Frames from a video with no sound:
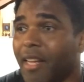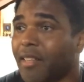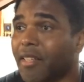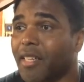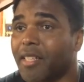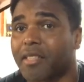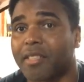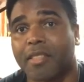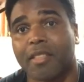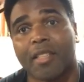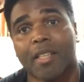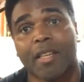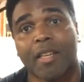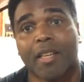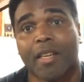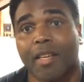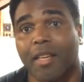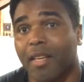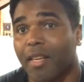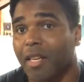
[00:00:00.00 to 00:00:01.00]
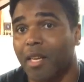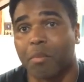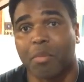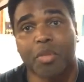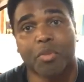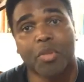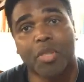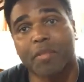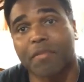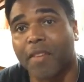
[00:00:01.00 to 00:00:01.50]
LS in
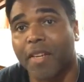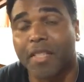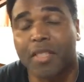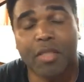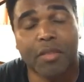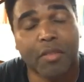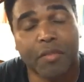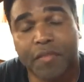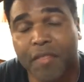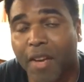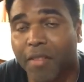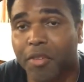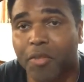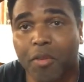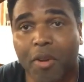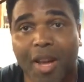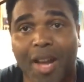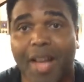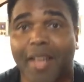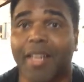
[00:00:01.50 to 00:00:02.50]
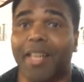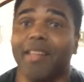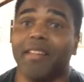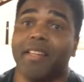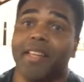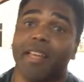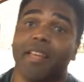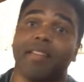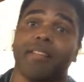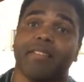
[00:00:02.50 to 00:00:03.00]
between the fenders of your favorite ride
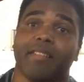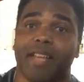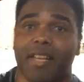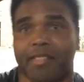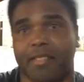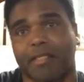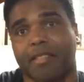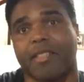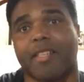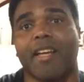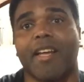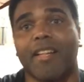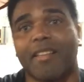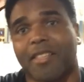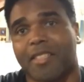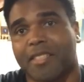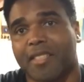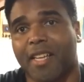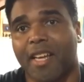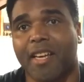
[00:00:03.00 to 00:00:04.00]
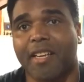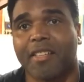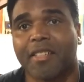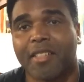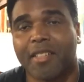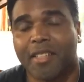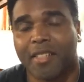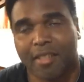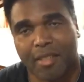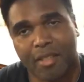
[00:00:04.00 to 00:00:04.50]
and then nestling the LSA
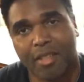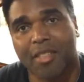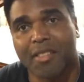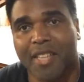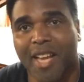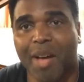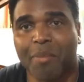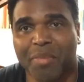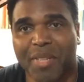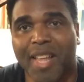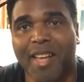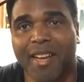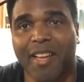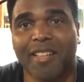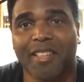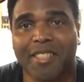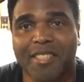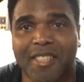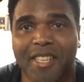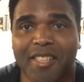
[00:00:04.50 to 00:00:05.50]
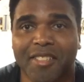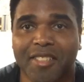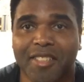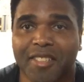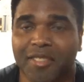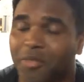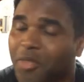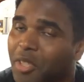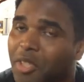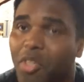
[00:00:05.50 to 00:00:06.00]
on top of that LS engine.
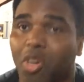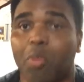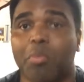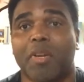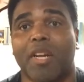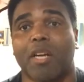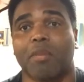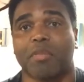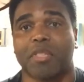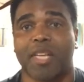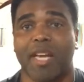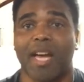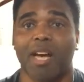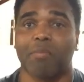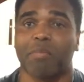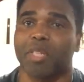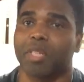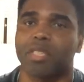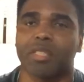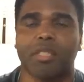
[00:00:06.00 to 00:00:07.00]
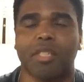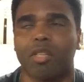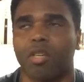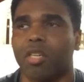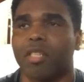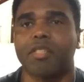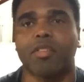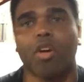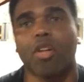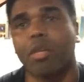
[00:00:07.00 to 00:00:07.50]
Really hope it helps you out because, you know,
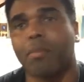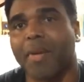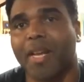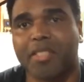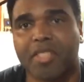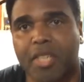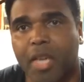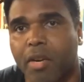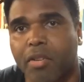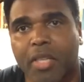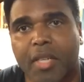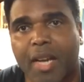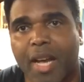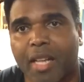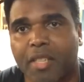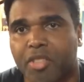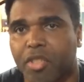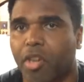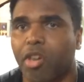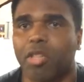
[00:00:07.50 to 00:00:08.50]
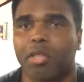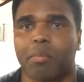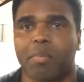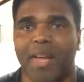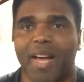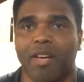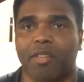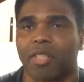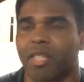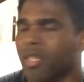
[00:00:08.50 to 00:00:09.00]
it's all about sharing the knowledge, all
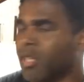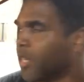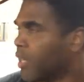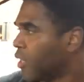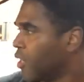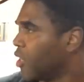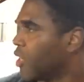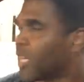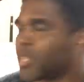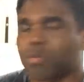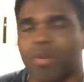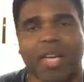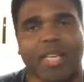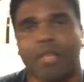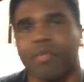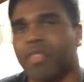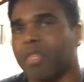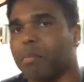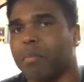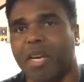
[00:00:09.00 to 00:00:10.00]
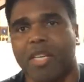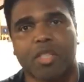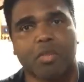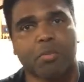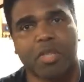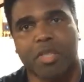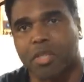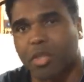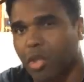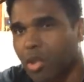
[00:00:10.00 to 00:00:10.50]
about, you know, that's why I give you the
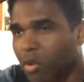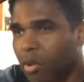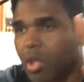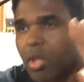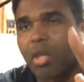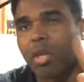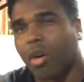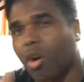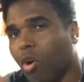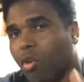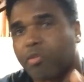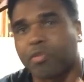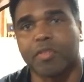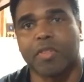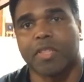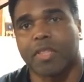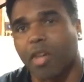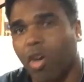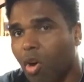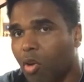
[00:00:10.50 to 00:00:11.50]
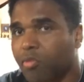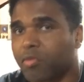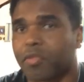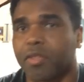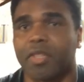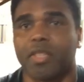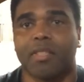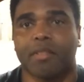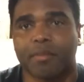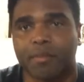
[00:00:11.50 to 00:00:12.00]
measurements. So hopefully,
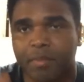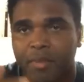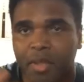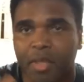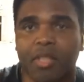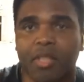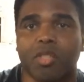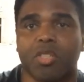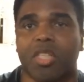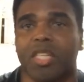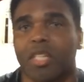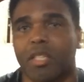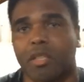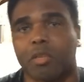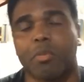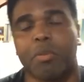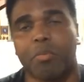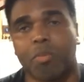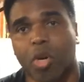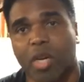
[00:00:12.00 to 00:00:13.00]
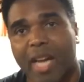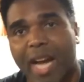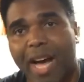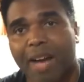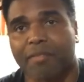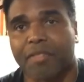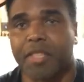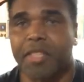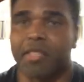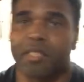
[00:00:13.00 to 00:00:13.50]
hopefully you get a little bit more
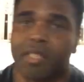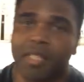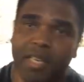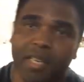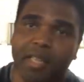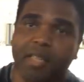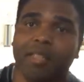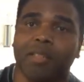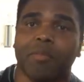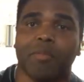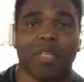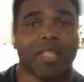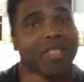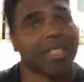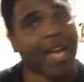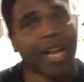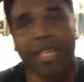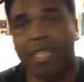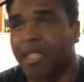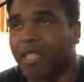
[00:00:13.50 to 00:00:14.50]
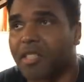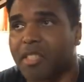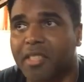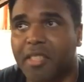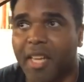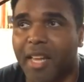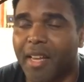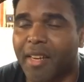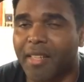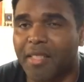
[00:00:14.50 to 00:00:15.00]
confidence in, because I can
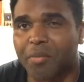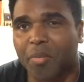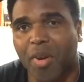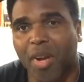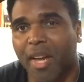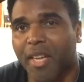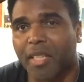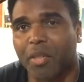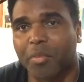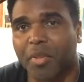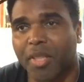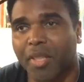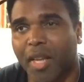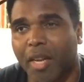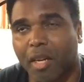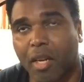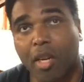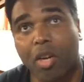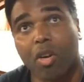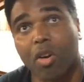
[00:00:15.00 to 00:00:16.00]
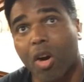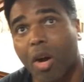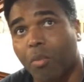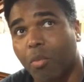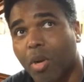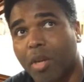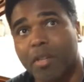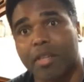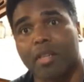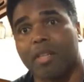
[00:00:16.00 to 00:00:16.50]
understand it's probably going to be like, oh, I
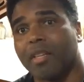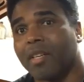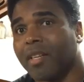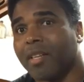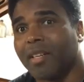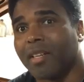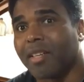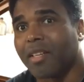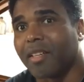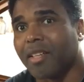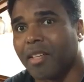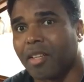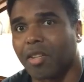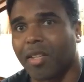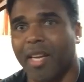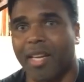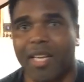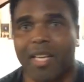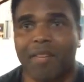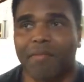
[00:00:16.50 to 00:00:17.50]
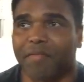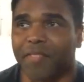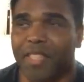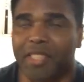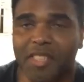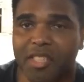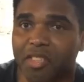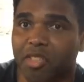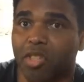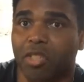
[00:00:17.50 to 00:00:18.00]
wonder, you know, like if
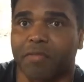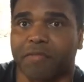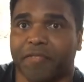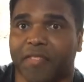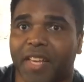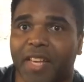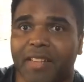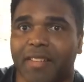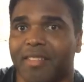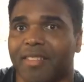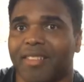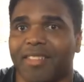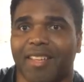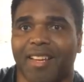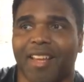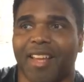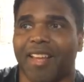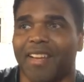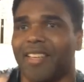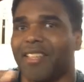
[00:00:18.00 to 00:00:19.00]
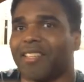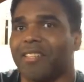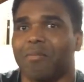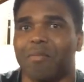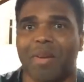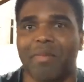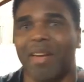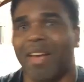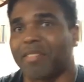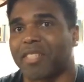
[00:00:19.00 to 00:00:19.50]
this is going to fit and then you
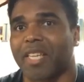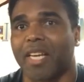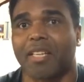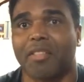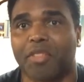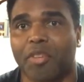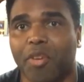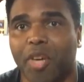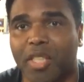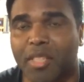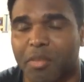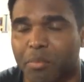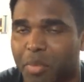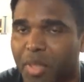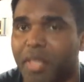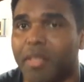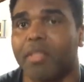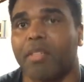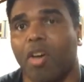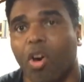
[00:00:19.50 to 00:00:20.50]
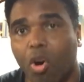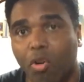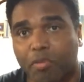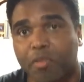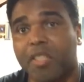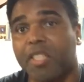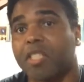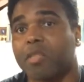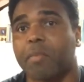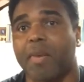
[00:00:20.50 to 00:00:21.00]
maybe have second thoughts. But
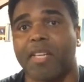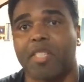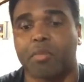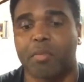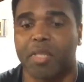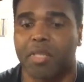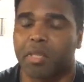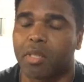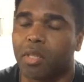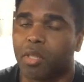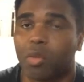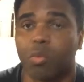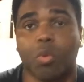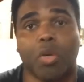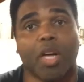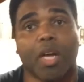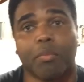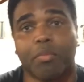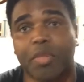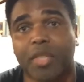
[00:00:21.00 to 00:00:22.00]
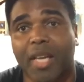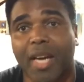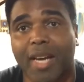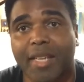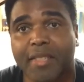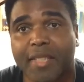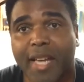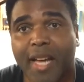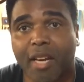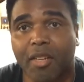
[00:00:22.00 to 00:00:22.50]
hopefully these measurements will help you
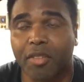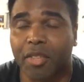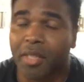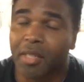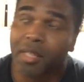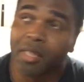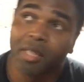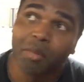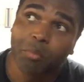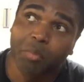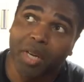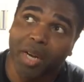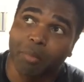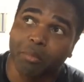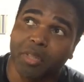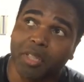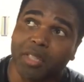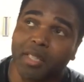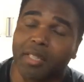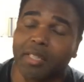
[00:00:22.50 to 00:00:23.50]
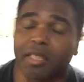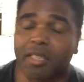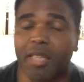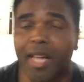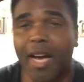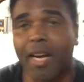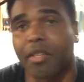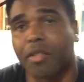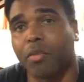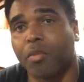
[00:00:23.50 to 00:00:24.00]
guys out. But I'm looking at the
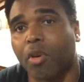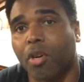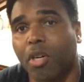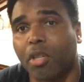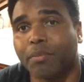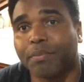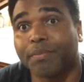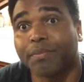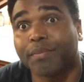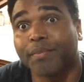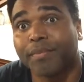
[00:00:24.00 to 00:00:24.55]
clock on the wall,